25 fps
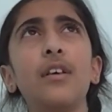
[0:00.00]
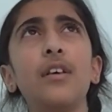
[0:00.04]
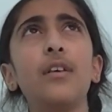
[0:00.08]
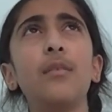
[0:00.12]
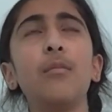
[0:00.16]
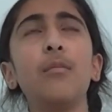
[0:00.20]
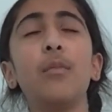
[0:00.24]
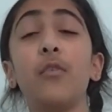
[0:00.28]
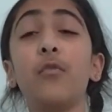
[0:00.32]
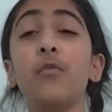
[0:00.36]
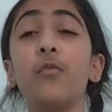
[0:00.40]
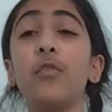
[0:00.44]

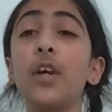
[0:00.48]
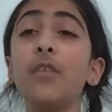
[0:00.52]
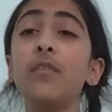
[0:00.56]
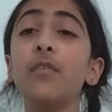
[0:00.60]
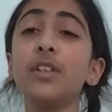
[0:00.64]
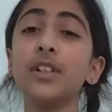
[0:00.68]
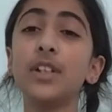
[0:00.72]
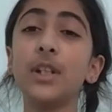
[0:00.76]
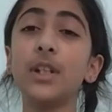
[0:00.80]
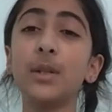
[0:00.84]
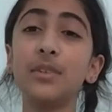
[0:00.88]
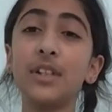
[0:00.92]
my favourite
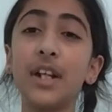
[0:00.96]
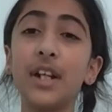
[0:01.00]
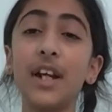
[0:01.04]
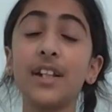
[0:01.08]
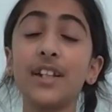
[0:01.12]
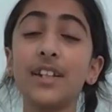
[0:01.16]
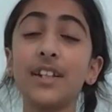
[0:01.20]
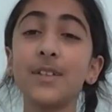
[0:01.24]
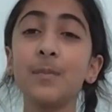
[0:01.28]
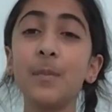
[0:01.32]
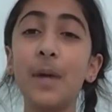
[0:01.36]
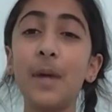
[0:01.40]

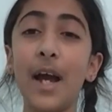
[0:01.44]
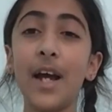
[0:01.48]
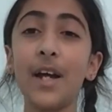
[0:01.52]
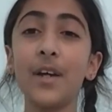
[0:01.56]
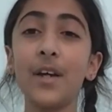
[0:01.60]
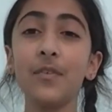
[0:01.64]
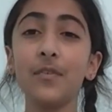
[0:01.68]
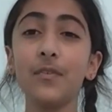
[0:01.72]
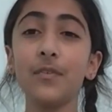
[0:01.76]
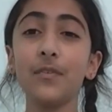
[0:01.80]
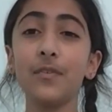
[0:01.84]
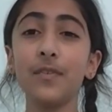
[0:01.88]
subject is math,
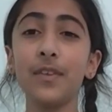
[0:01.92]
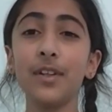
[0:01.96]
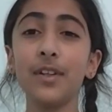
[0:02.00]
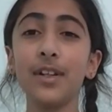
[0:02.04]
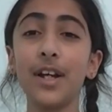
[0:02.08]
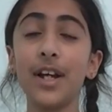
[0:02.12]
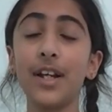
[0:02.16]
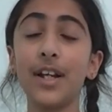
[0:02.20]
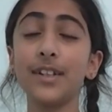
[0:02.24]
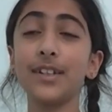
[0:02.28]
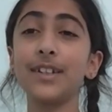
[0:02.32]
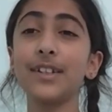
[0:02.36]

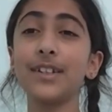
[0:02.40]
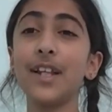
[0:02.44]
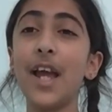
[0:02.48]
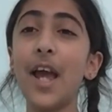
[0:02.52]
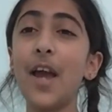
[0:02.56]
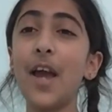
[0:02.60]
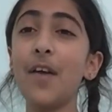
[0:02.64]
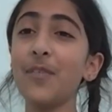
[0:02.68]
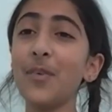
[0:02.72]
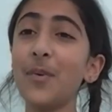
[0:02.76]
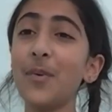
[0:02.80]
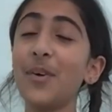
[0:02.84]
as
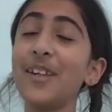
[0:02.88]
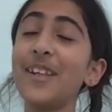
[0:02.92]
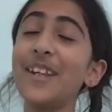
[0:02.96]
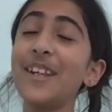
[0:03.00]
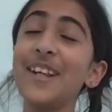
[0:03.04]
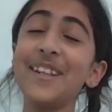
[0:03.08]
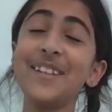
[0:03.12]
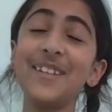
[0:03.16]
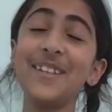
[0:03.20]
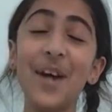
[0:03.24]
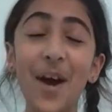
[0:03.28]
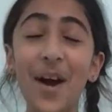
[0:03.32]
everyone in the
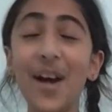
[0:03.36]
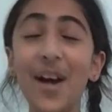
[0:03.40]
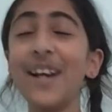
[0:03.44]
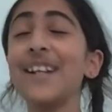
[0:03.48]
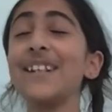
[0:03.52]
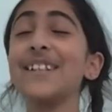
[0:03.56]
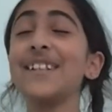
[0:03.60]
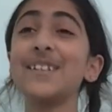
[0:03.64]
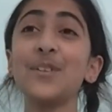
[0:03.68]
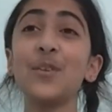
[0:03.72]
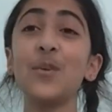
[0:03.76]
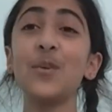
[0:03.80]

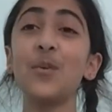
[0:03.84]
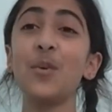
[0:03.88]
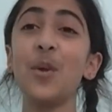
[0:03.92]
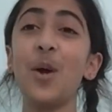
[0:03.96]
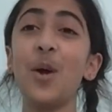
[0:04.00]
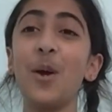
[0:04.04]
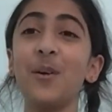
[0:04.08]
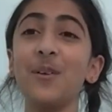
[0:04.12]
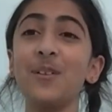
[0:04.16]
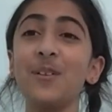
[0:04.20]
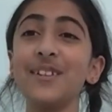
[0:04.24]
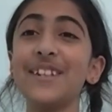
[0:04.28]
entire school
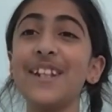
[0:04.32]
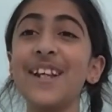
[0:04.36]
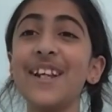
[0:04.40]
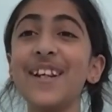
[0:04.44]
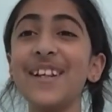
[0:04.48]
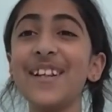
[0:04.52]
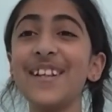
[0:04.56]
knows.